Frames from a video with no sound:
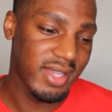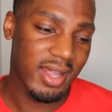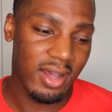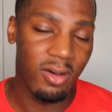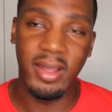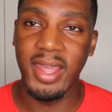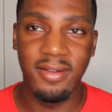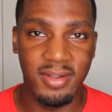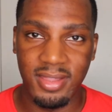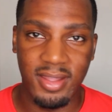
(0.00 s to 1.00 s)
not on
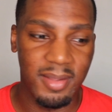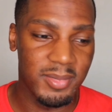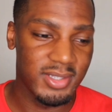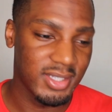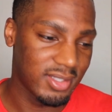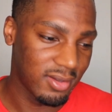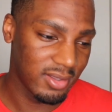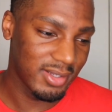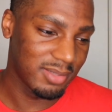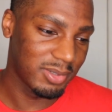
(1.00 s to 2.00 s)
everything, but just
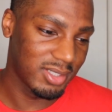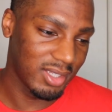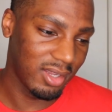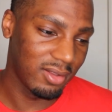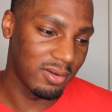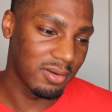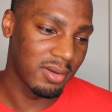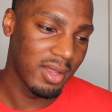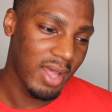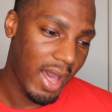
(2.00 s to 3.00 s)
on this
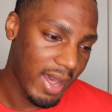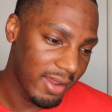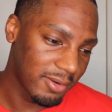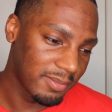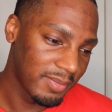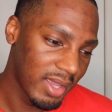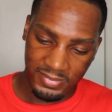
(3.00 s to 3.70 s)
particular item.